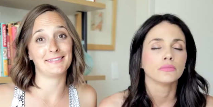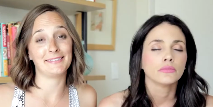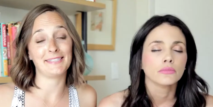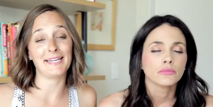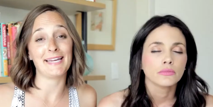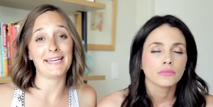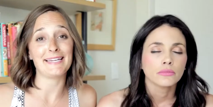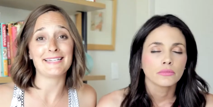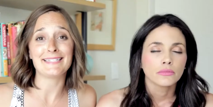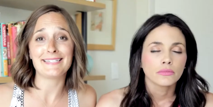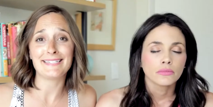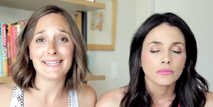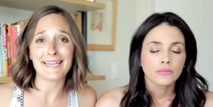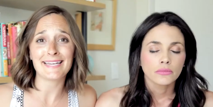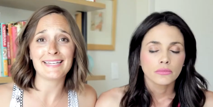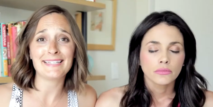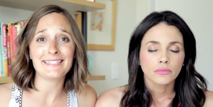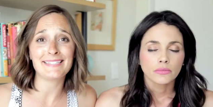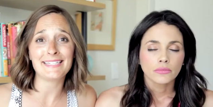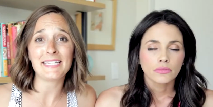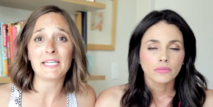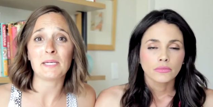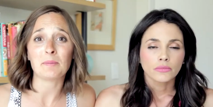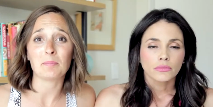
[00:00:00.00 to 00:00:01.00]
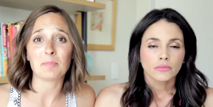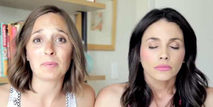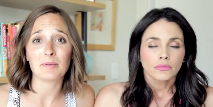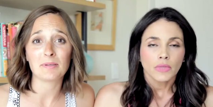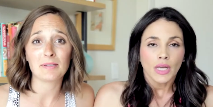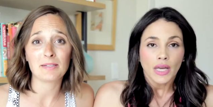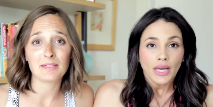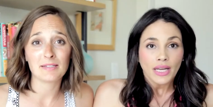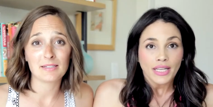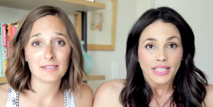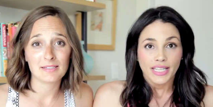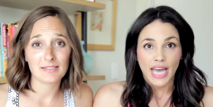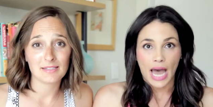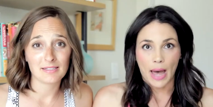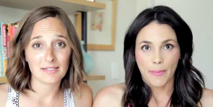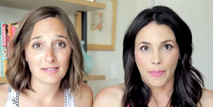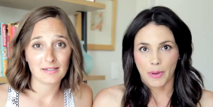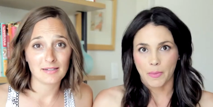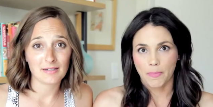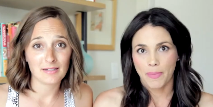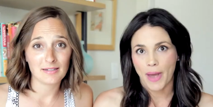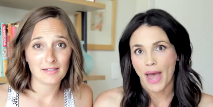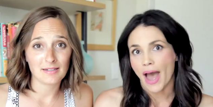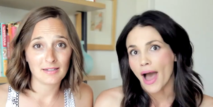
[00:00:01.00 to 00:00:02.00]
Speaker 1: Like dig deep,
Speaker 2: tap
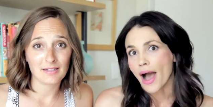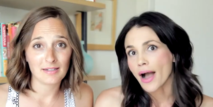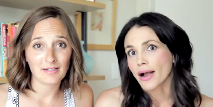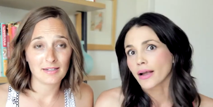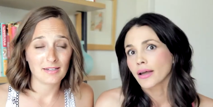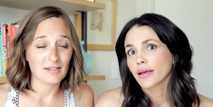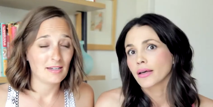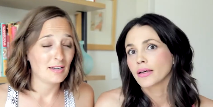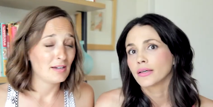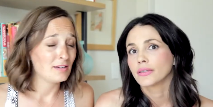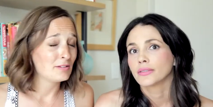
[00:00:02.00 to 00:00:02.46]
it back,